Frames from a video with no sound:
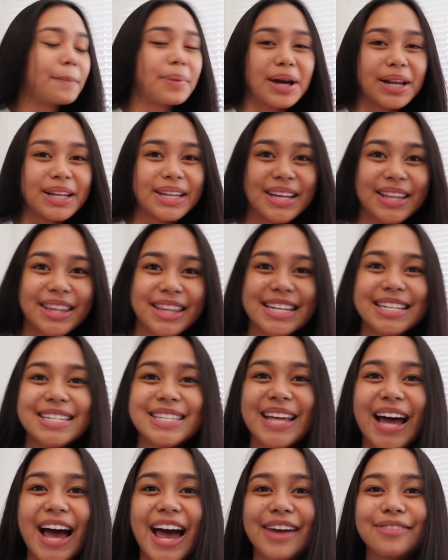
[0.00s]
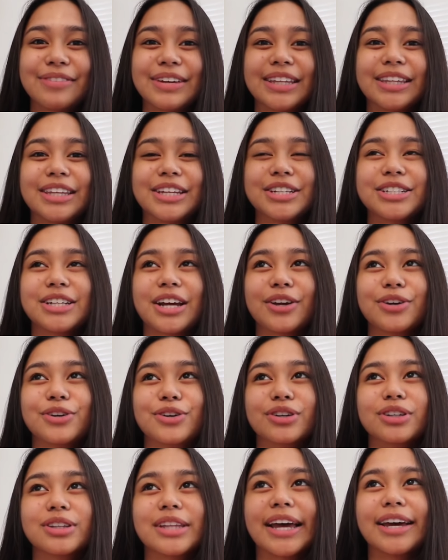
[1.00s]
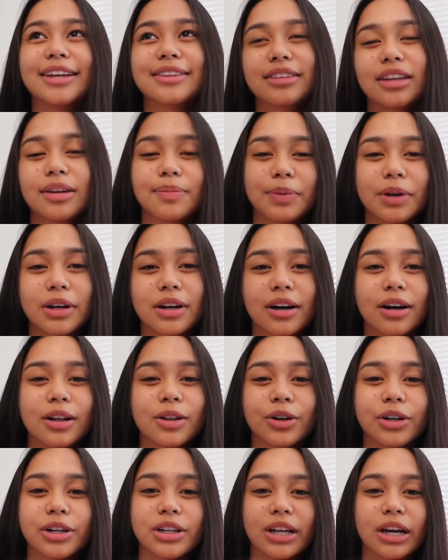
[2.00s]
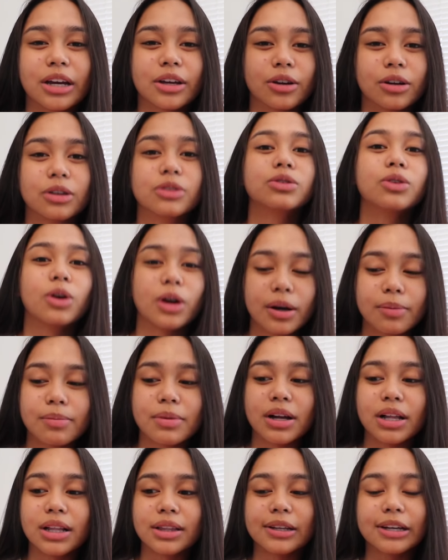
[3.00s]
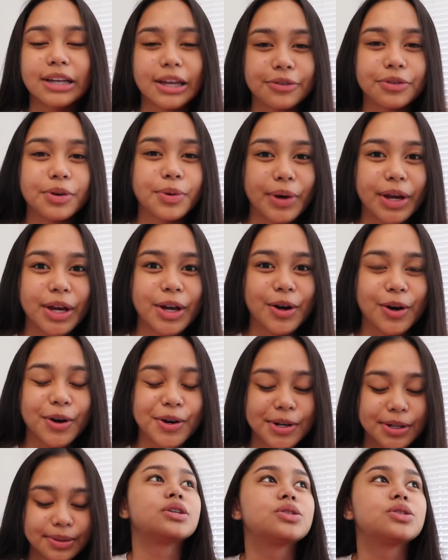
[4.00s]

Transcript: But this time hindi siya yung like typical or like yung normal na giveaway ko.